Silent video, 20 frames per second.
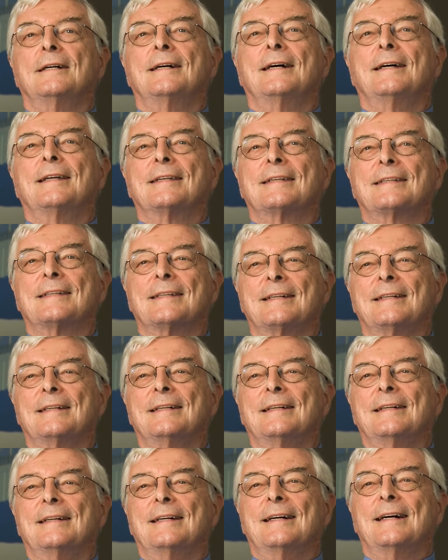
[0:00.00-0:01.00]
and
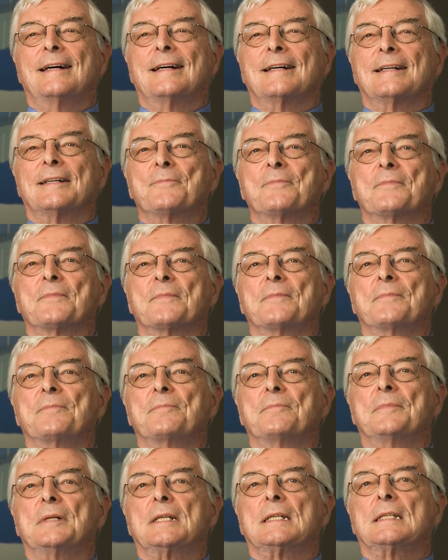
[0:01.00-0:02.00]
um,
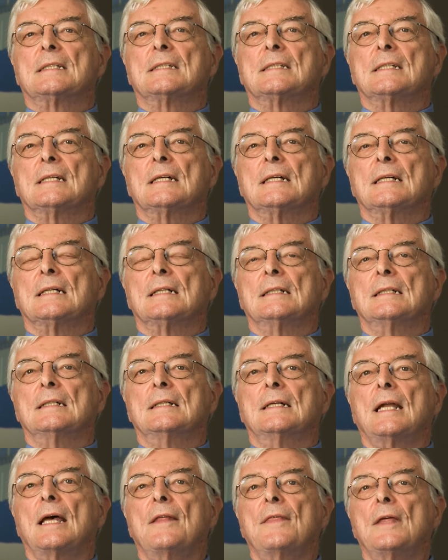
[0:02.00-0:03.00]
but uh,
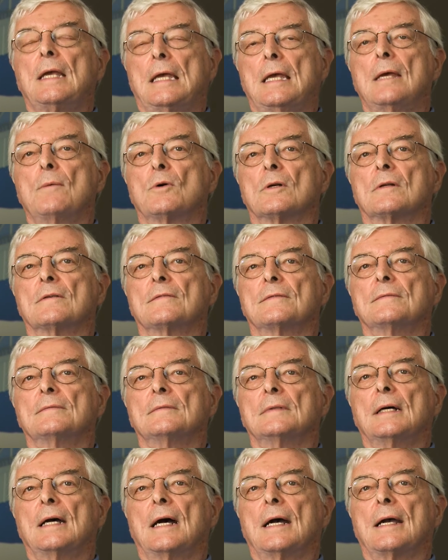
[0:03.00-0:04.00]
and I think he would have,
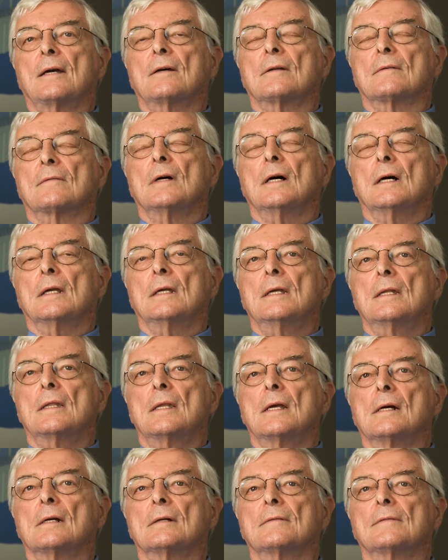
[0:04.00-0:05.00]
I could have gotten in
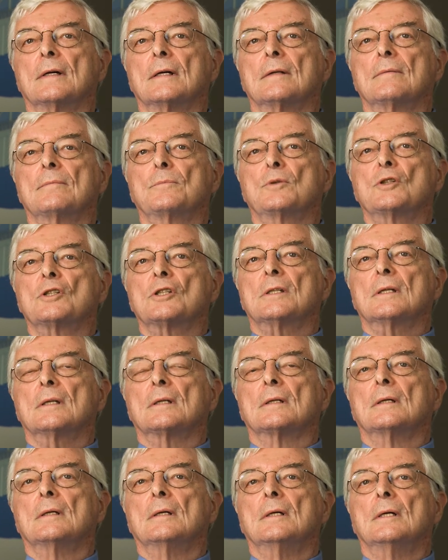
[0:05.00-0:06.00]
there if I'd pushed it.
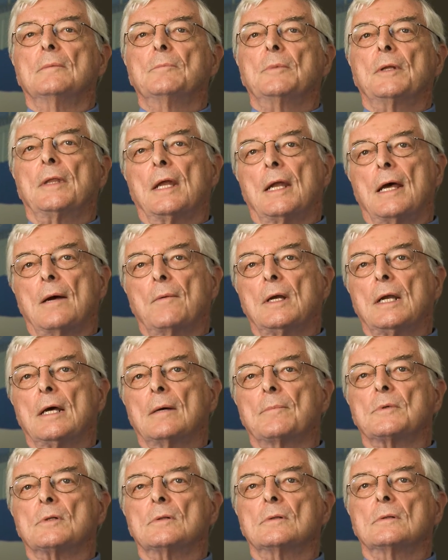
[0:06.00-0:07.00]
But then I went
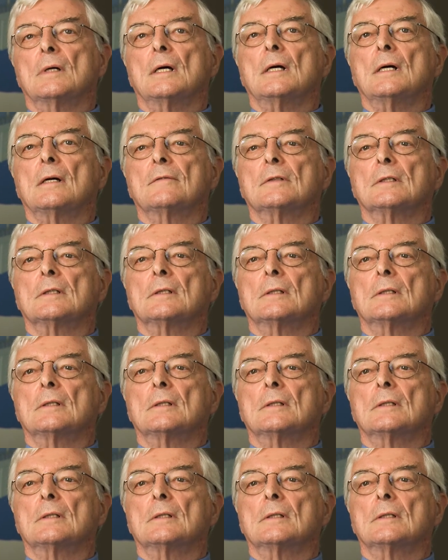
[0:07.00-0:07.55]
up to Harvard